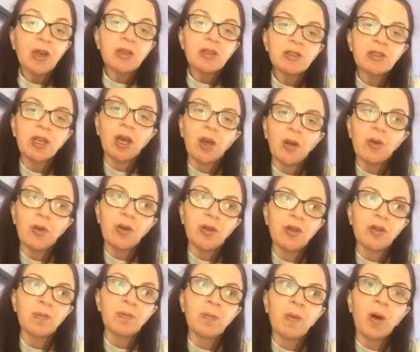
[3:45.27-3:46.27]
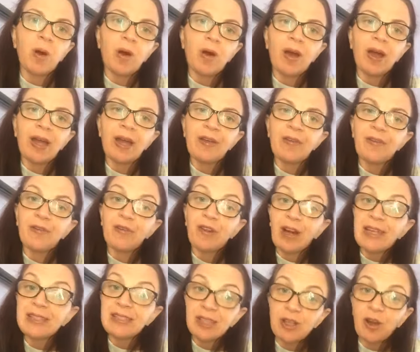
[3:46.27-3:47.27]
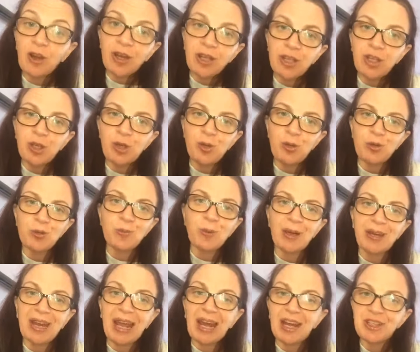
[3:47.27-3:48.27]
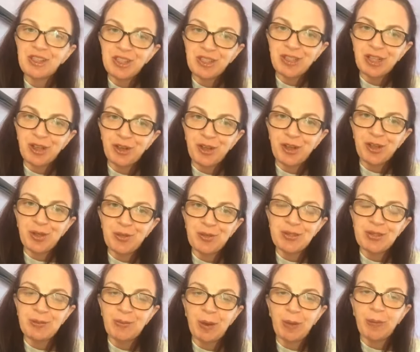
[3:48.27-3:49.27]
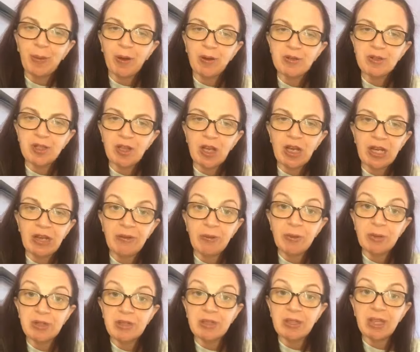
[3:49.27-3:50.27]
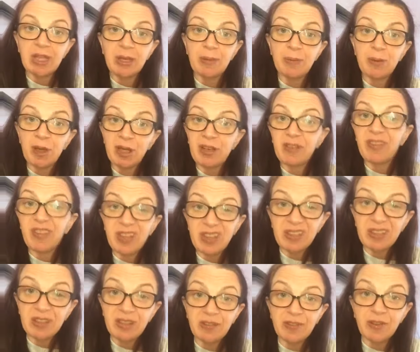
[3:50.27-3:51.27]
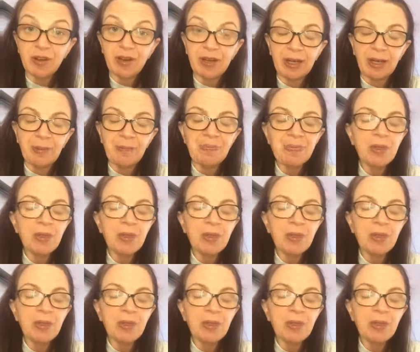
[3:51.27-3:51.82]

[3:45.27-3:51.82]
So, my phrase that I use, my analogy that I used in my post earlier was the putting your fingers in the fire.